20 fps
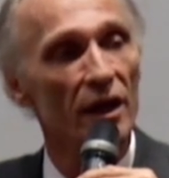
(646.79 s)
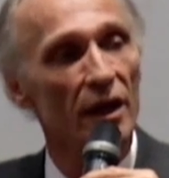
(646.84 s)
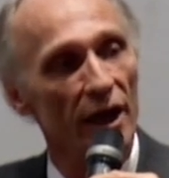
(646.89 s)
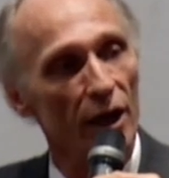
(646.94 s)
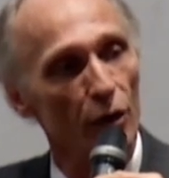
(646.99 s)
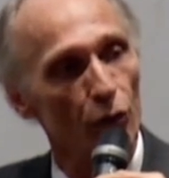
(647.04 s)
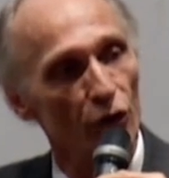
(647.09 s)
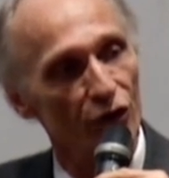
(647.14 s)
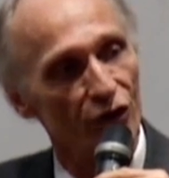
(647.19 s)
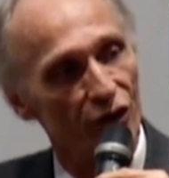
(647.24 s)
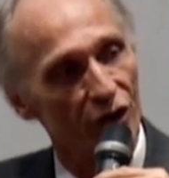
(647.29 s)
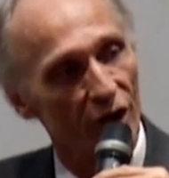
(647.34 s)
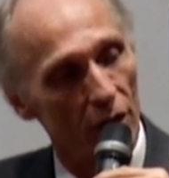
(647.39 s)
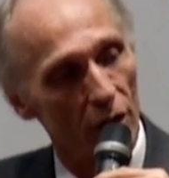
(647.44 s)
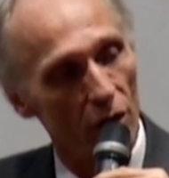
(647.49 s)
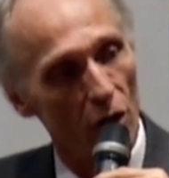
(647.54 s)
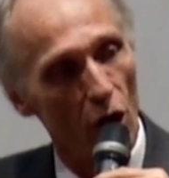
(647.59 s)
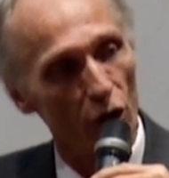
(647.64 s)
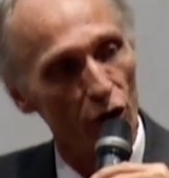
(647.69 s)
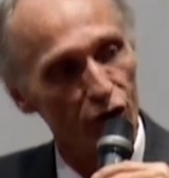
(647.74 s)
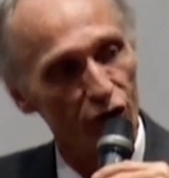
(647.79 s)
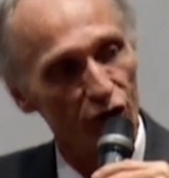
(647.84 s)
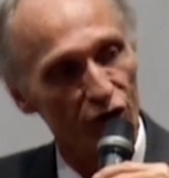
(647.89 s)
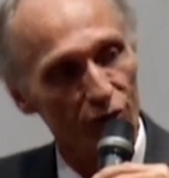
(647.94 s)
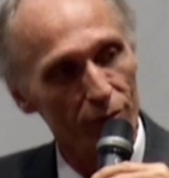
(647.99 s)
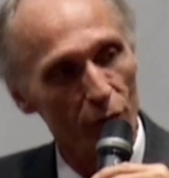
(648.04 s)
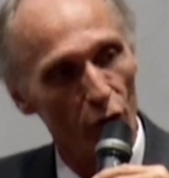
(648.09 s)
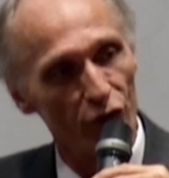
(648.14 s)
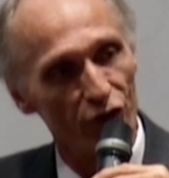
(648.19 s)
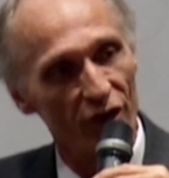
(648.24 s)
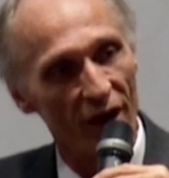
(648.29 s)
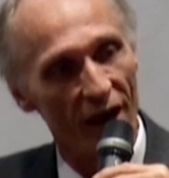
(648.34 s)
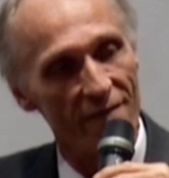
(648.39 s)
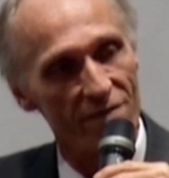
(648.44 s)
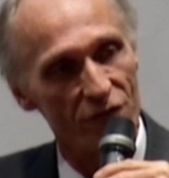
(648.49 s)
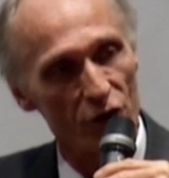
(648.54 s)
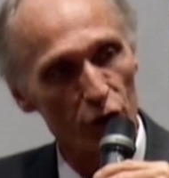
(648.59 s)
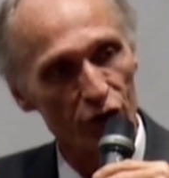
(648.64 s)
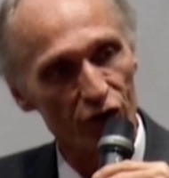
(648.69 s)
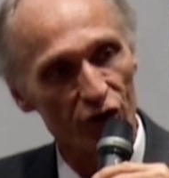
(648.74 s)
It was the largest, most
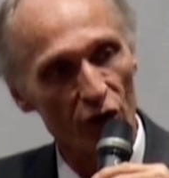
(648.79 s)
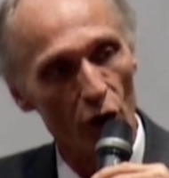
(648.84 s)
diverse